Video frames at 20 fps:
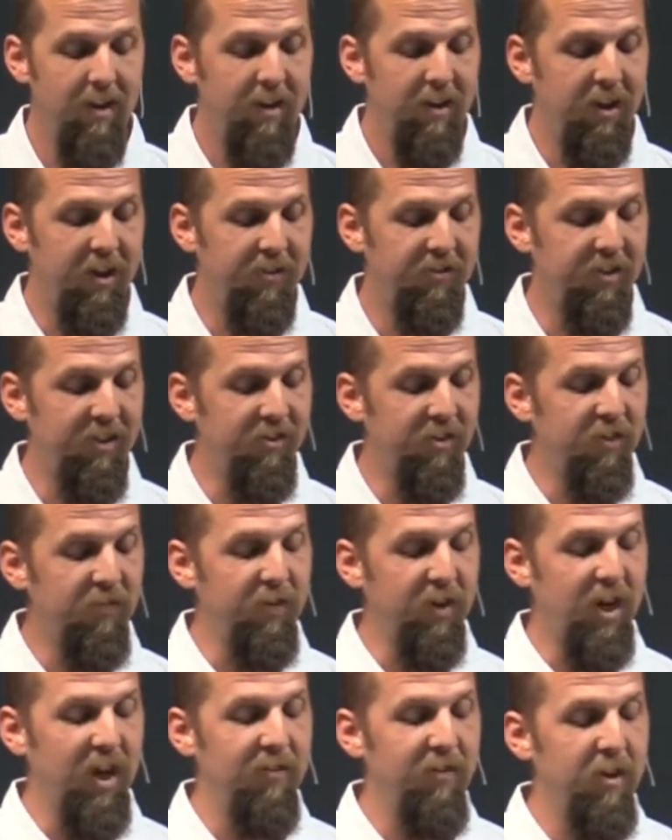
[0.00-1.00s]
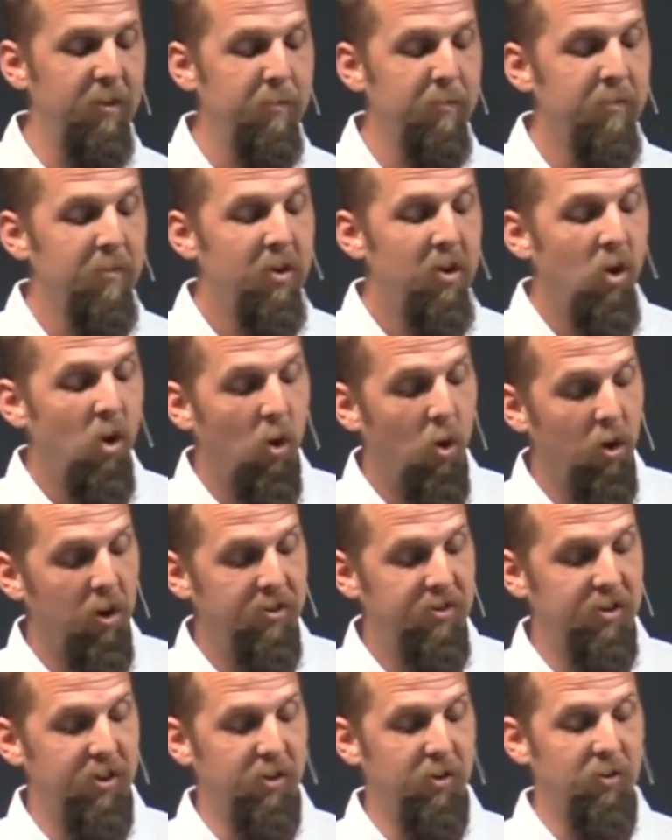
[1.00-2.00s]
Your sins are forgiven or
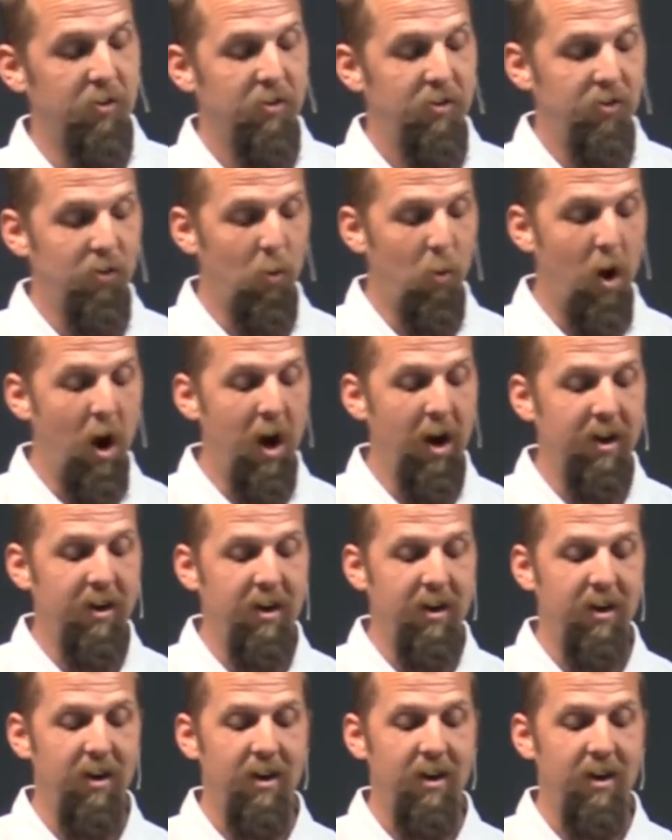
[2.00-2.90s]
to, to walk?